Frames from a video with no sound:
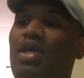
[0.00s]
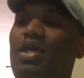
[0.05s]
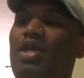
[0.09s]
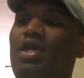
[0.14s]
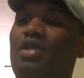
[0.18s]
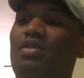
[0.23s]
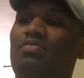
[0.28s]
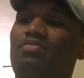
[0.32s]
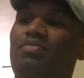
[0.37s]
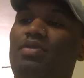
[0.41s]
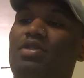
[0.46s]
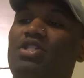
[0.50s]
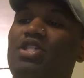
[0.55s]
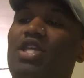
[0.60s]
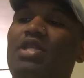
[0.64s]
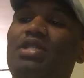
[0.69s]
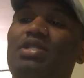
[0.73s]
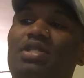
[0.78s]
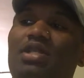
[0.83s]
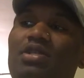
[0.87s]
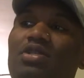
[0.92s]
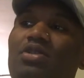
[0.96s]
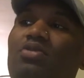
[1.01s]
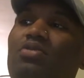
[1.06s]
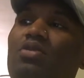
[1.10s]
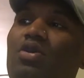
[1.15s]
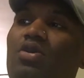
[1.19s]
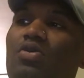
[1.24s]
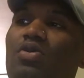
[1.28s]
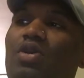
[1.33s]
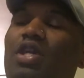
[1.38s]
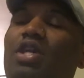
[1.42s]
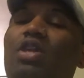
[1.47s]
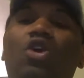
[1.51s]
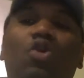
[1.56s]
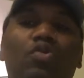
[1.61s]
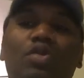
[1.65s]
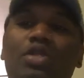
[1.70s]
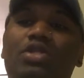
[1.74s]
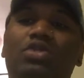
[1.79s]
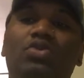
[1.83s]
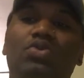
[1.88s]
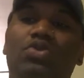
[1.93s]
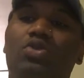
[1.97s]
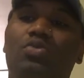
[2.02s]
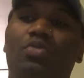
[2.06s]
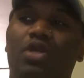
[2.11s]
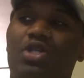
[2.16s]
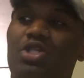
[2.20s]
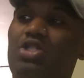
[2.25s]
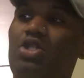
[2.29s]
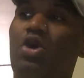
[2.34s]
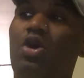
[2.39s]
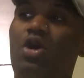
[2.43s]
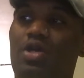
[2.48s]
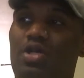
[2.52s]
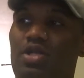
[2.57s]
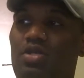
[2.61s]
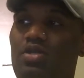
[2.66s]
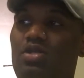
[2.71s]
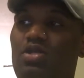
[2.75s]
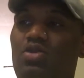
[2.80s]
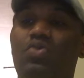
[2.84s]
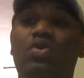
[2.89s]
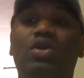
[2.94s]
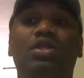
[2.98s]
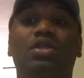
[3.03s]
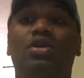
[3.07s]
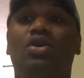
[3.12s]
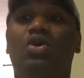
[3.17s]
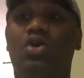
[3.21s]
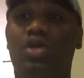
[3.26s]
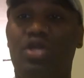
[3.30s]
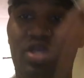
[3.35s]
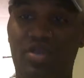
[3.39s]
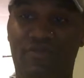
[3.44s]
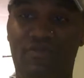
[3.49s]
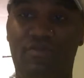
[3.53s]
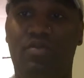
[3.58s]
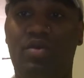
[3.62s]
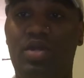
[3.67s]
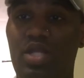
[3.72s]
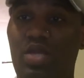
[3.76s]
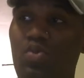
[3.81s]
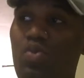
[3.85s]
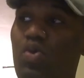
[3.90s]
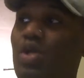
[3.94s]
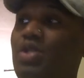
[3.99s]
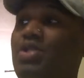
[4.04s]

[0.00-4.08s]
And but Jason, you know, he don't really do too much talking. You either gonna give him what he